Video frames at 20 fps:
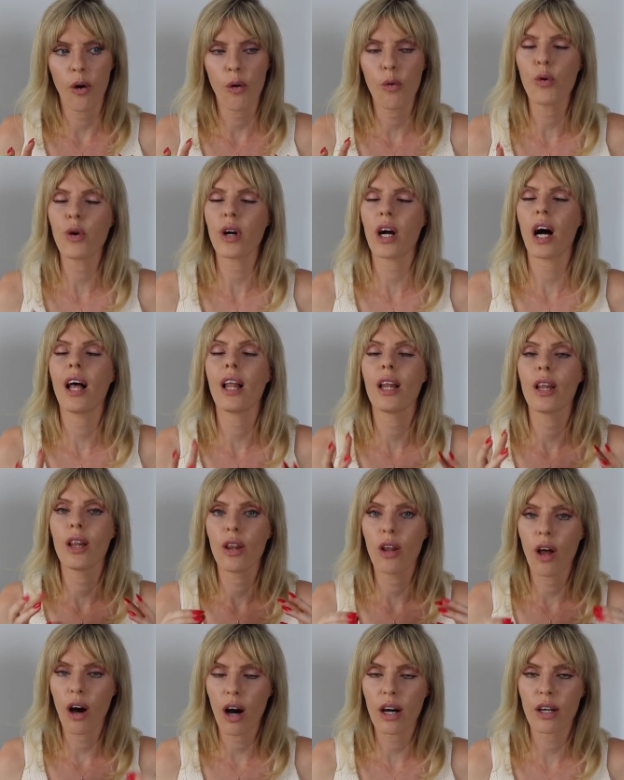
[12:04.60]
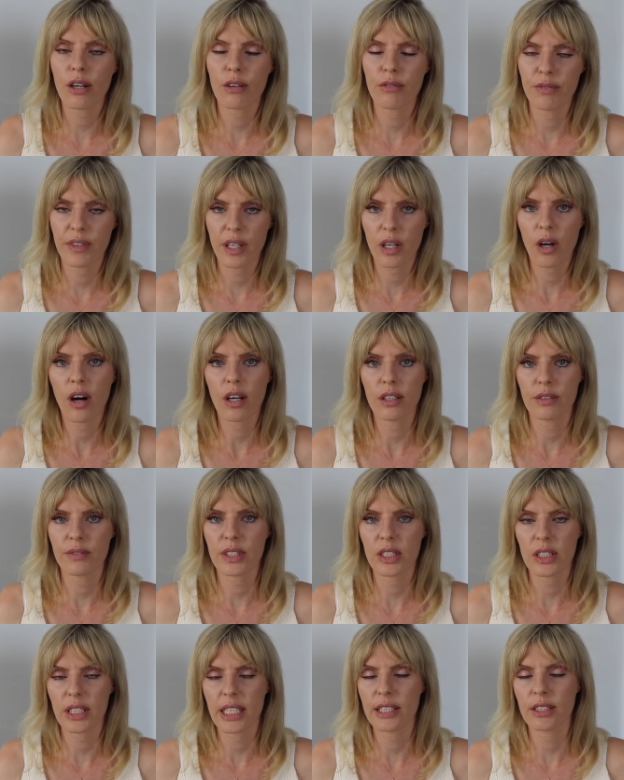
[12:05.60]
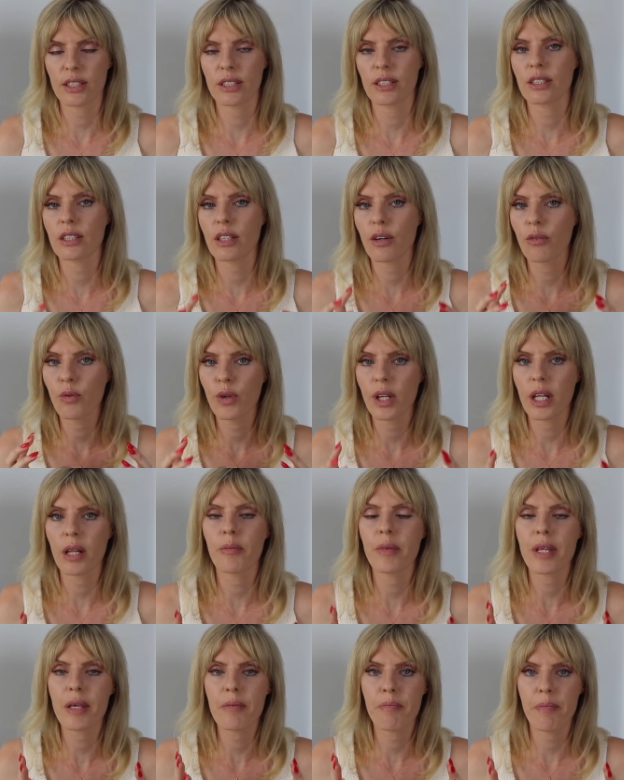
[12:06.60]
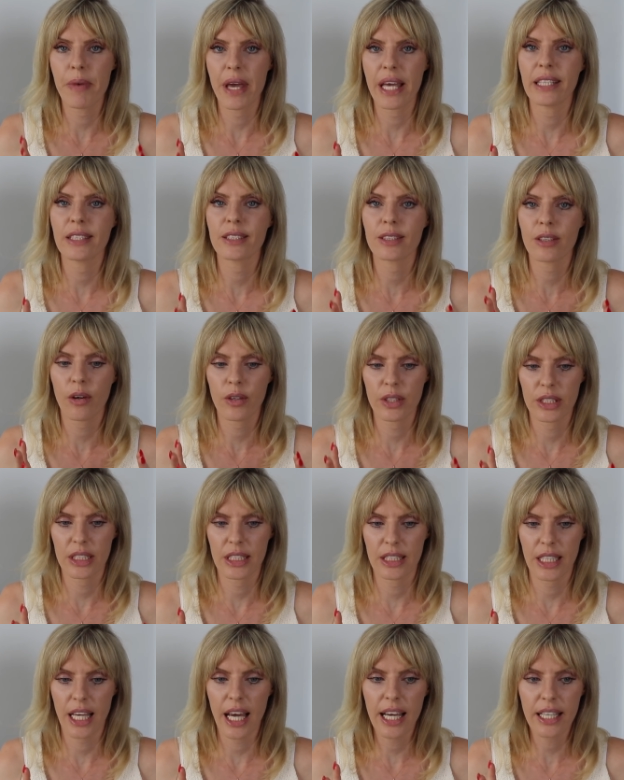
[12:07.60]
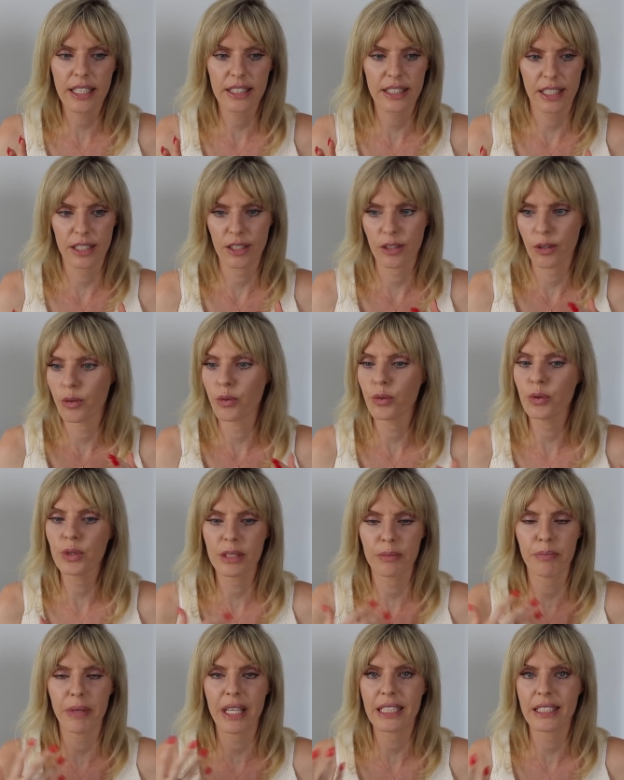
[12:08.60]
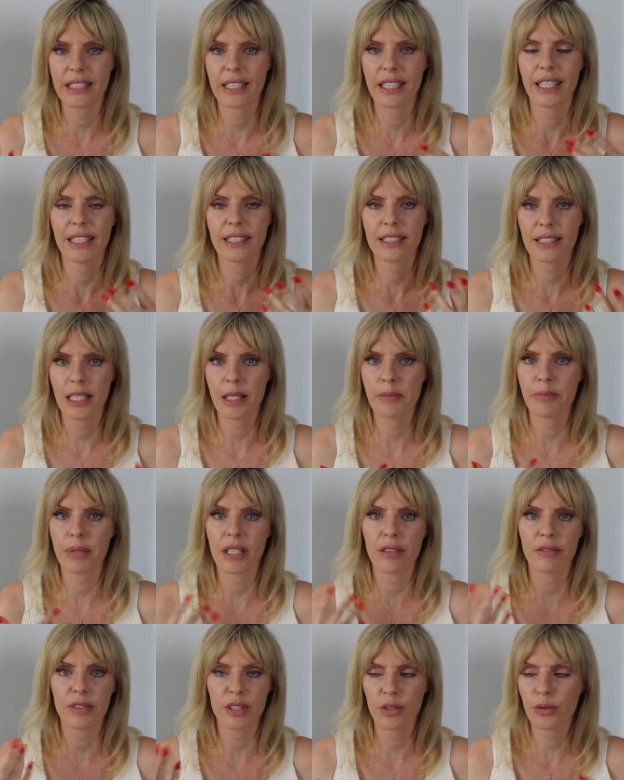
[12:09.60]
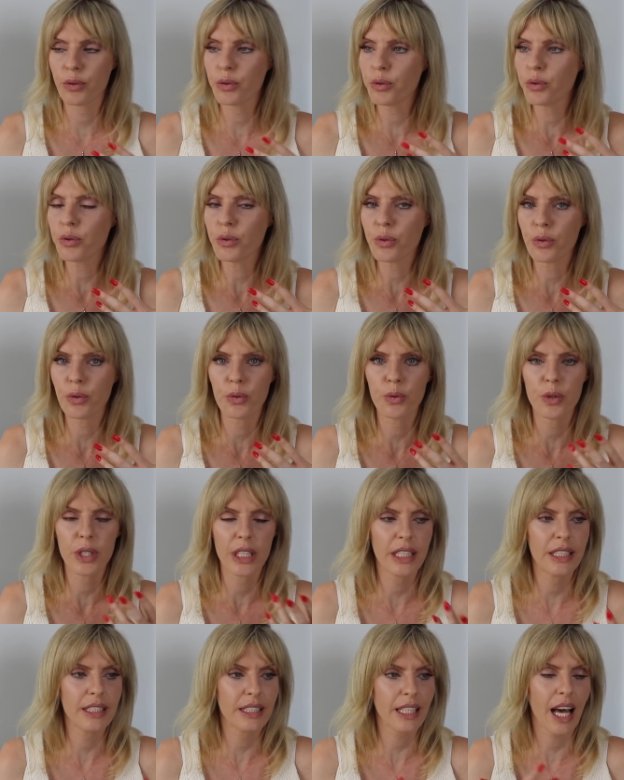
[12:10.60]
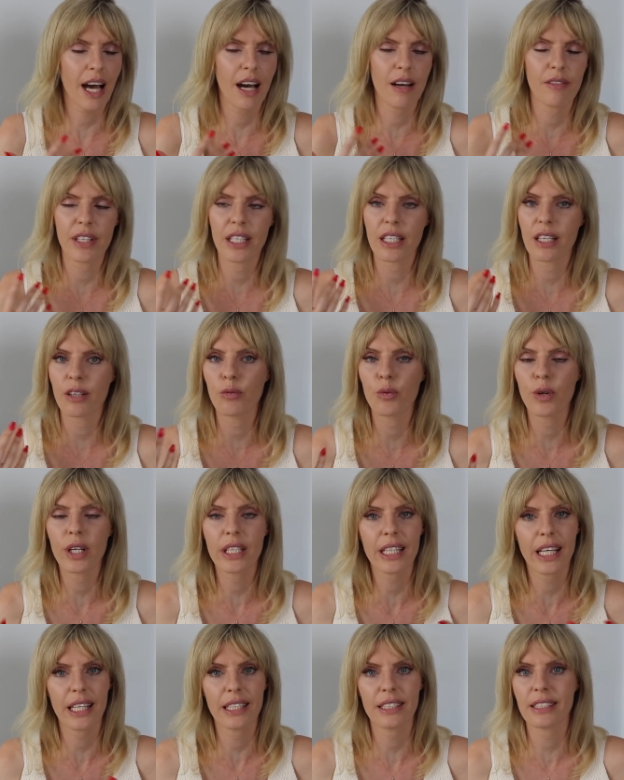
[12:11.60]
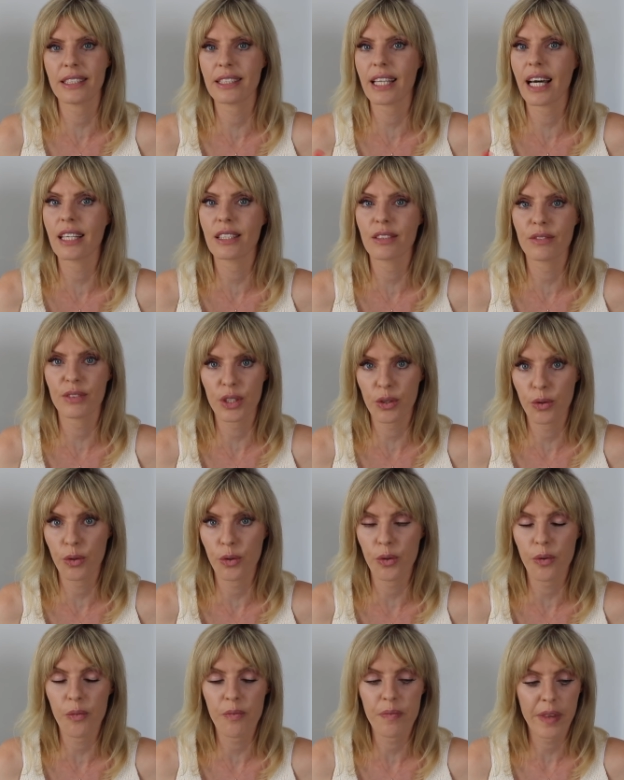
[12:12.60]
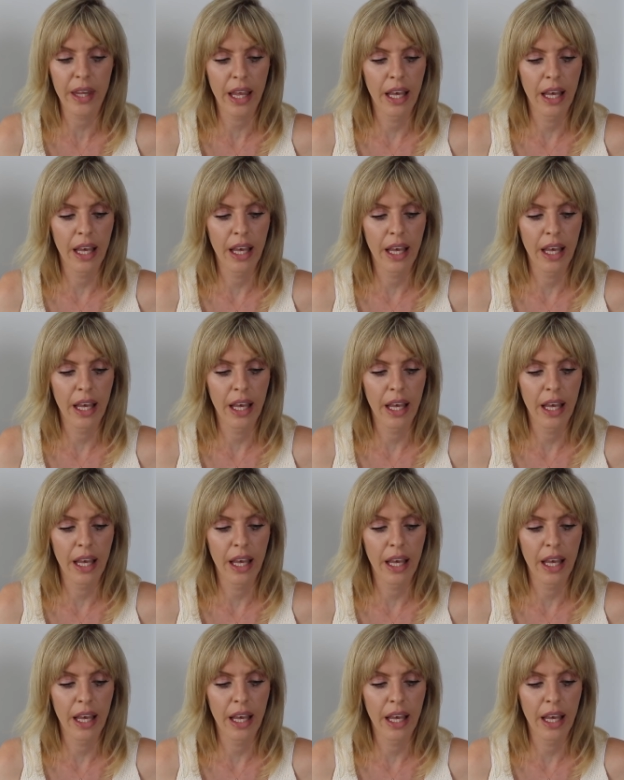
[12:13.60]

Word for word: or a lot of the conversations will be based on sex and who's basically sleeping with who, who is having a one-night stand with who.